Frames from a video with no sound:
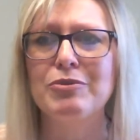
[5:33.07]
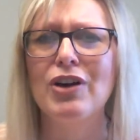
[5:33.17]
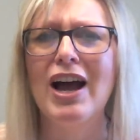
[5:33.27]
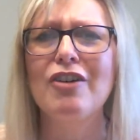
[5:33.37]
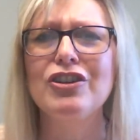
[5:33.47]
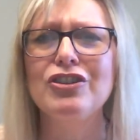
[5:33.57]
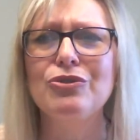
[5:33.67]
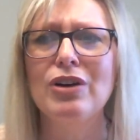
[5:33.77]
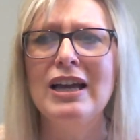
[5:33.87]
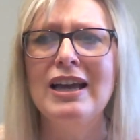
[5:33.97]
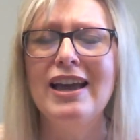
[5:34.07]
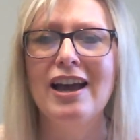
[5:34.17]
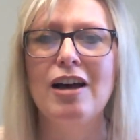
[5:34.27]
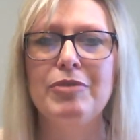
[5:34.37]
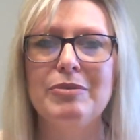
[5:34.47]
So how can you
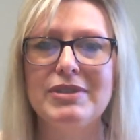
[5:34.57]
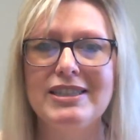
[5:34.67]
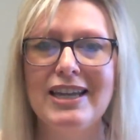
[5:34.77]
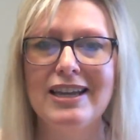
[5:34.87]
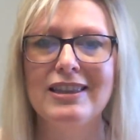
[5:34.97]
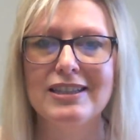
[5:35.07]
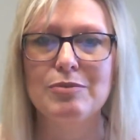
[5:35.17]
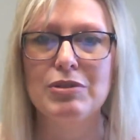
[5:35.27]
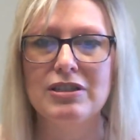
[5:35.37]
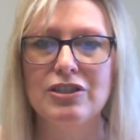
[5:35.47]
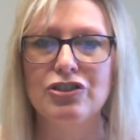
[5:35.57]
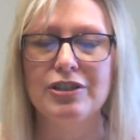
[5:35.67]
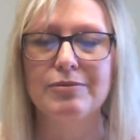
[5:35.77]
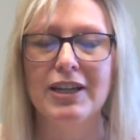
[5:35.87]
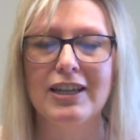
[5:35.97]
help them stay in this position
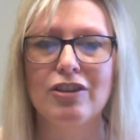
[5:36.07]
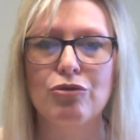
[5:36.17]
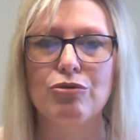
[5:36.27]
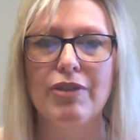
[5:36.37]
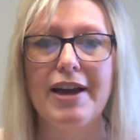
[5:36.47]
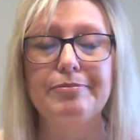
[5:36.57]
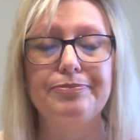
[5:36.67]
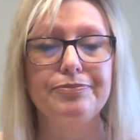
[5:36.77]
and get through that?